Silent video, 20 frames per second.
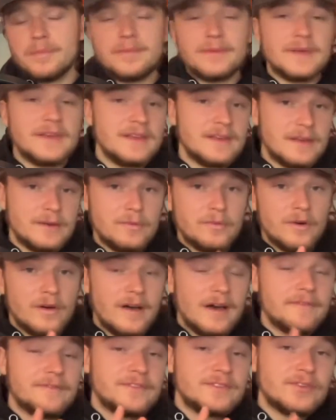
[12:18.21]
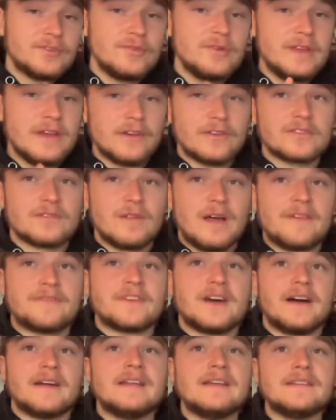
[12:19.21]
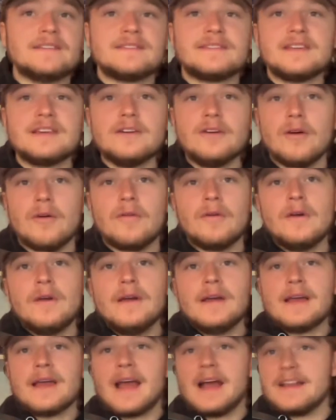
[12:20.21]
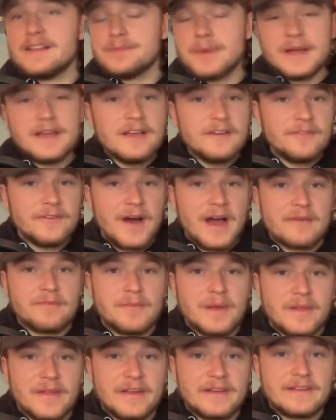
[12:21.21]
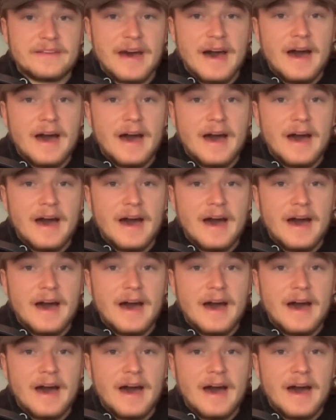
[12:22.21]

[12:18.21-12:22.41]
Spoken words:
he will have 2 years left on his deal. And he's making $5 million.